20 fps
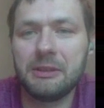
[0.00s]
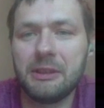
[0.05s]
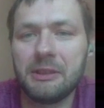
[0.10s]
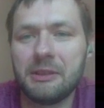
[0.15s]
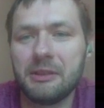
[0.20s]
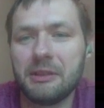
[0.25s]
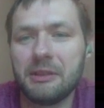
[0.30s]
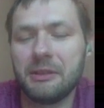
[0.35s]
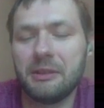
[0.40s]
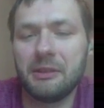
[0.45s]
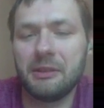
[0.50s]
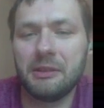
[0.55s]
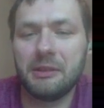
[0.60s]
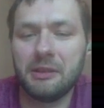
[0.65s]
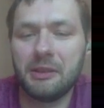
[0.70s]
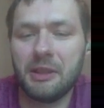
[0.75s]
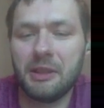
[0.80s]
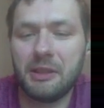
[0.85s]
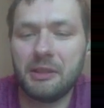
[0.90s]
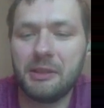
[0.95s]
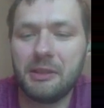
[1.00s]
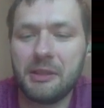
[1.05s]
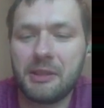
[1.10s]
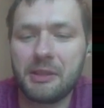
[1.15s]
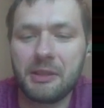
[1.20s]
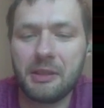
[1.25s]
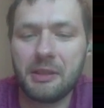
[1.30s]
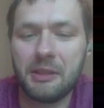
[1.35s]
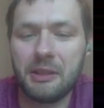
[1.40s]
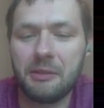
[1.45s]
that
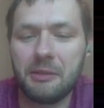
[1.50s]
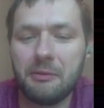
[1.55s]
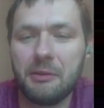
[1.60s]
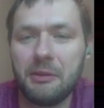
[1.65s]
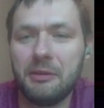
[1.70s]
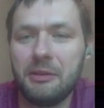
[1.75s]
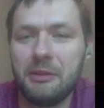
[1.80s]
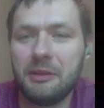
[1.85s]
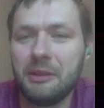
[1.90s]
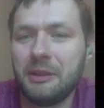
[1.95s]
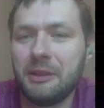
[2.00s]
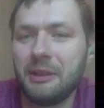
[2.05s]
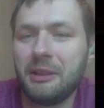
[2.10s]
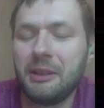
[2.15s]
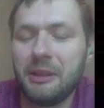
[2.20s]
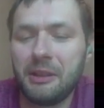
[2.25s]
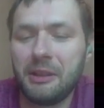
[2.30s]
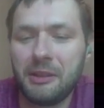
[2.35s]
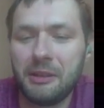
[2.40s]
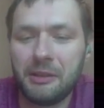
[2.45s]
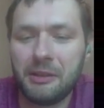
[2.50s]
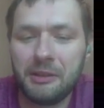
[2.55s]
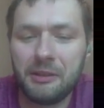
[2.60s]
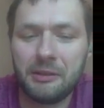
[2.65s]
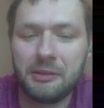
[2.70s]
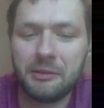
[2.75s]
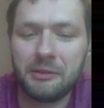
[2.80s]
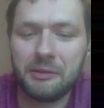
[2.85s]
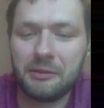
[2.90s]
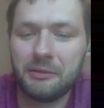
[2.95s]
it's high level
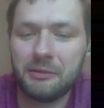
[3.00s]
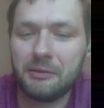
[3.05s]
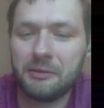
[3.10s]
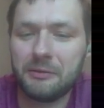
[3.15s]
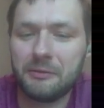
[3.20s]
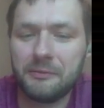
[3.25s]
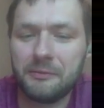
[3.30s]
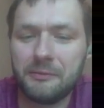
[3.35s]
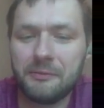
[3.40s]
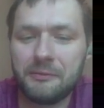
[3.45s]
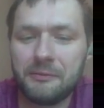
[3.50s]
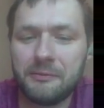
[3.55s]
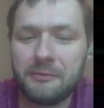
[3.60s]
of